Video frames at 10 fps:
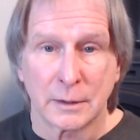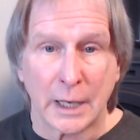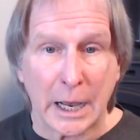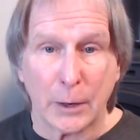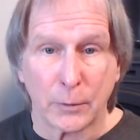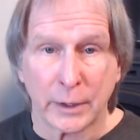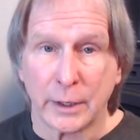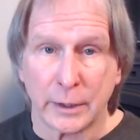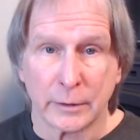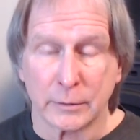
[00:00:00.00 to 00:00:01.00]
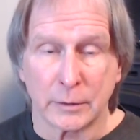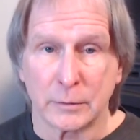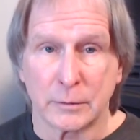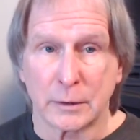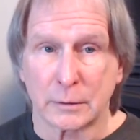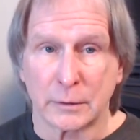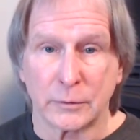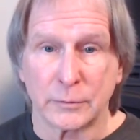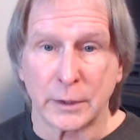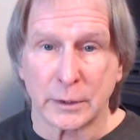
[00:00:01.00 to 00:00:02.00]
our hero on our
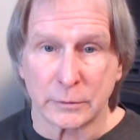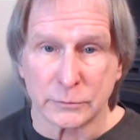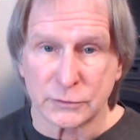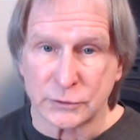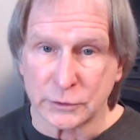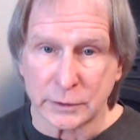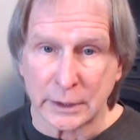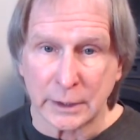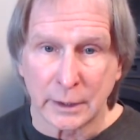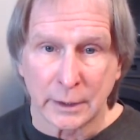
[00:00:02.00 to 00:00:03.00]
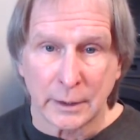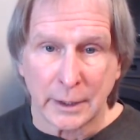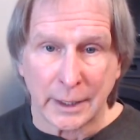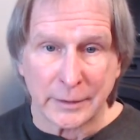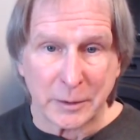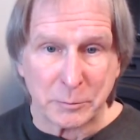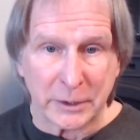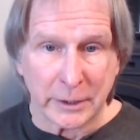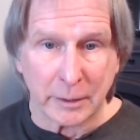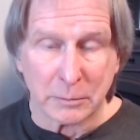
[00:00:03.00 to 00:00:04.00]
own hero's journey, and then
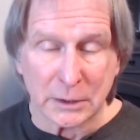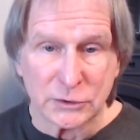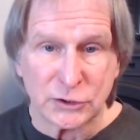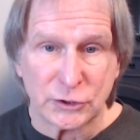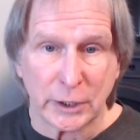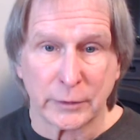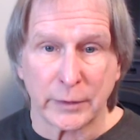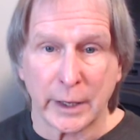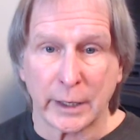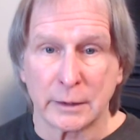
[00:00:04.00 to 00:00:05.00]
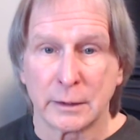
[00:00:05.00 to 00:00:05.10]
being able to share that